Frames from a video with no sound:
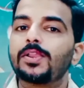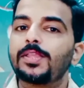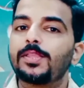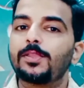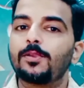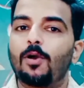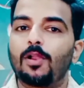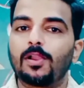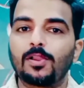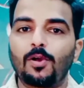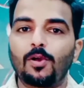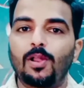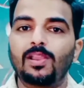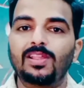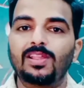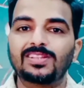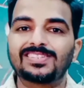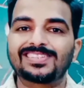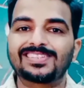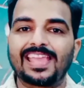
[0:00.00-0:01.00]
your
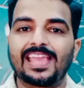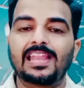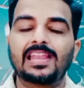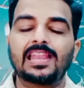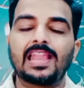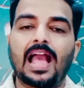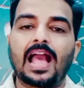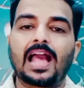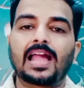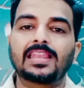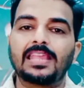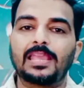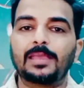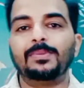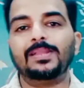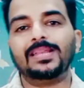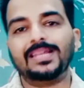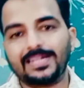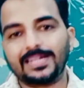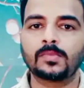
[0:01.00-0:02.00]
knowledge, skill and
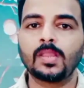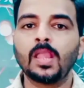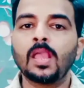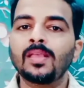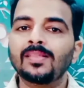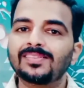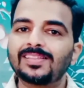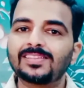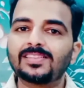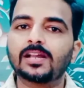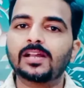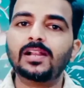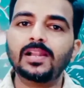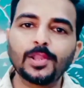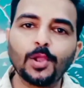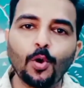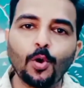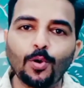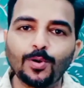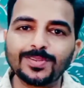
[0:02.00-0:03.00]
ability. The
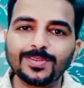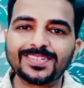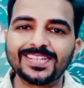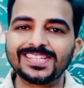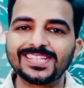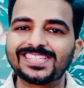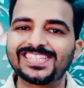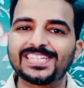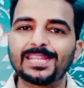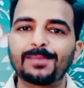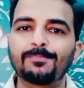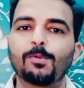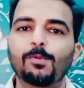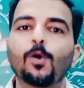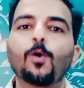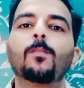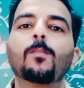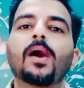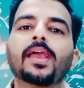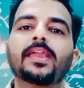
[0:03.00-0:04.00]
third course is
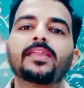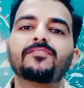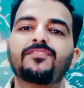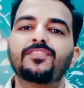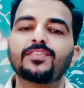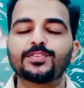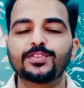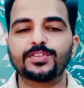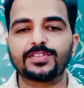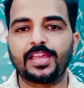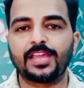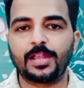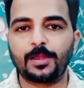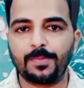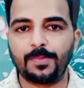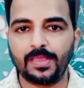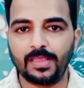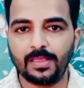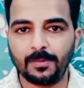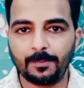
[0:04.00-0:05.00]
Diploma in
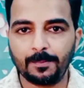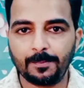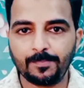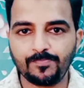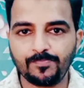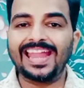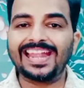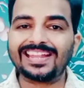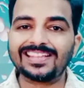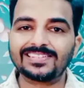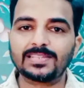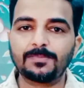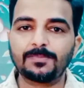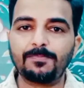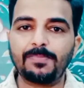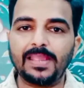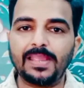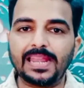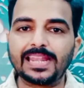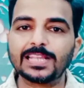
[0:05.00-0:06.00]
Physiotherapy.
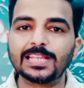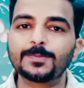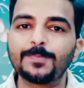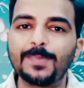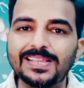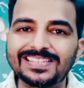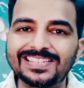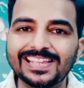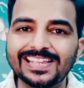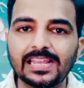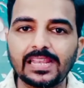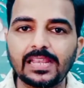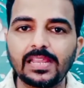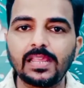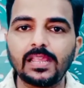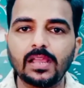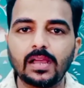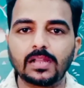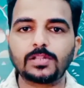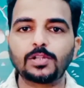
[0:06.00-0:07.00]
It is
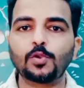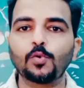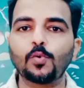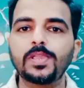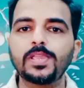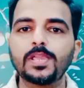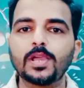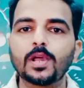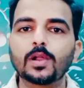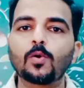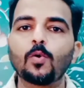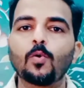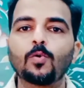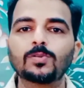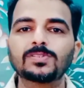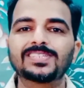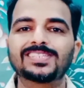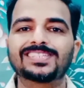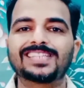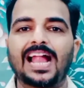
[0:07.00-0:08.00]
basically a two-year
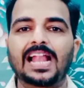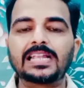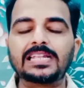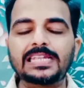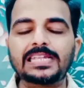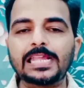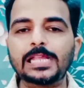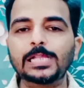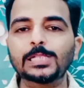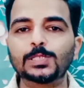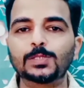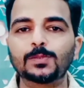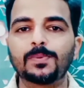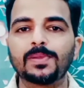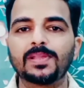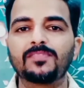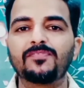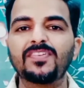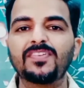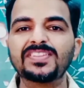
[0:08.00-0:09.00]
course that deals
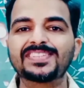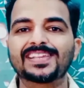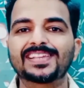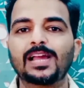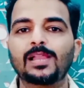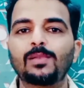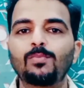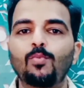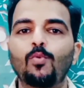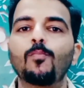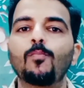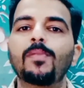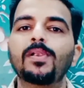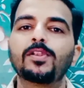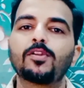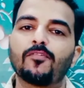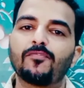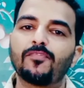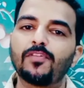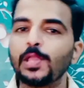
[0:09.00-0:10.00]
with physical movement
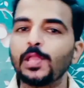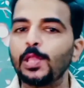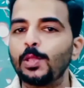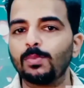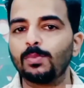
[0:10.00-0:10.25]
of a human